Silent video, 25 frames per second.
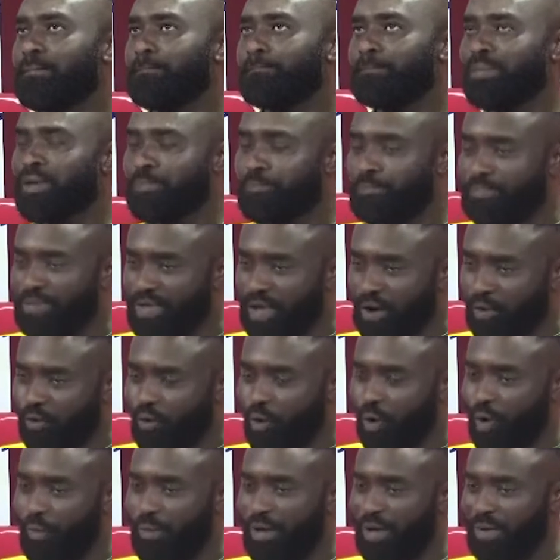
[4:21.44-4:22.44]
Me peer
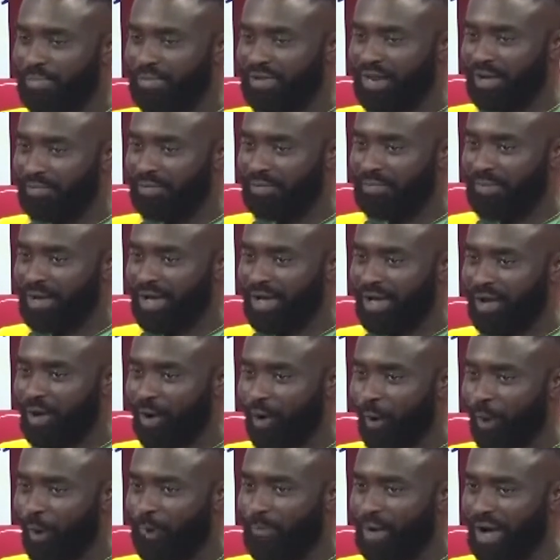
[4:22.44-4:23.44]
call baby. I'm a bear
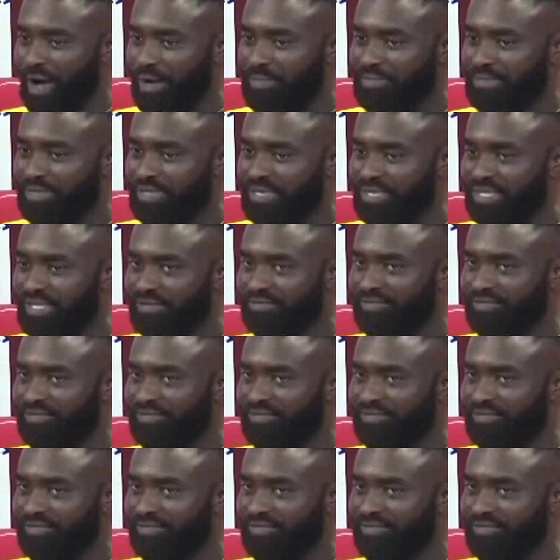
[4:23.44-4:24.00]
or baby.